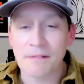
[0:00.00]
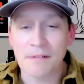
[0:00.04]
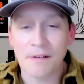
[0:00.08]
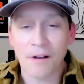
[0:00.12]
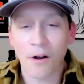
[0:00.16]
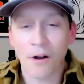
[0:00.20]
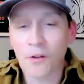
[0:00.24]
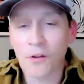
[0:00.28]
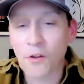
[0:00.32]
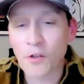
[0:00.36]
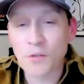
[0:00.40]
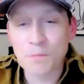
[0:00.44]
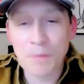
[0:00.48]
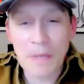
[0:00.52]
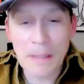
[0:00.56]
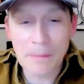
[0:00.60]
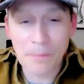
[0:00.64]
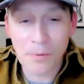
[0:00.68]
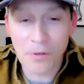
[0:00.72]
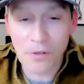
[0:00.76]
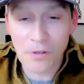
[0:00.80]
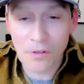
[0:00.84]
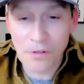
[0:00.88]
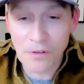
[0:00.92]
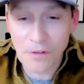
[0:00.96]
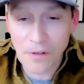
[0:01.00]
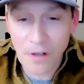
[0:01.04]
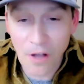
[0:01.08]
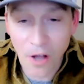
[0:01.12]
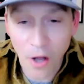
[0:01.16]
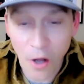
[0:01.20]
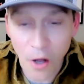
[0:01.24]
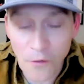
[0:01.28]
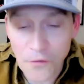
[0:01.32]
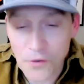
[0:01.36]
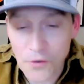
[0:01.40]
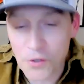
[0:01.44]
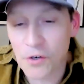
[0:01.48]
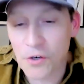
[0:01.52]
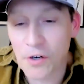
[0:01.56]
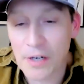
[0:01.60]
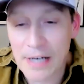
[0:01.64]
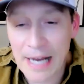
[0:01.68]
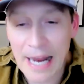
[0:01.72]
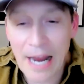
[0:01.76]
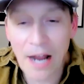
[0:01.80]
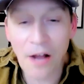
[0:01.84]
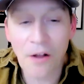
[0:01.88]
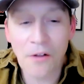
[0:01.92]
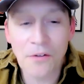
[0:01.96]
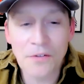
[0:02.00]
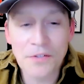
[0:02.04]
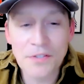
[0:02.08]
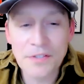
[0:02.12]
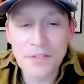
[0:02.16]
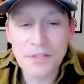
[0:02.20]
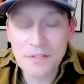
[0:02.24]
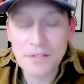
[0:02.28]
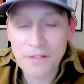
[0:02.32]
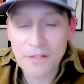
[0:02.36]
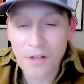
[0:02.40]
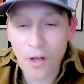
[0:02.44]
all those people, all of your accounts,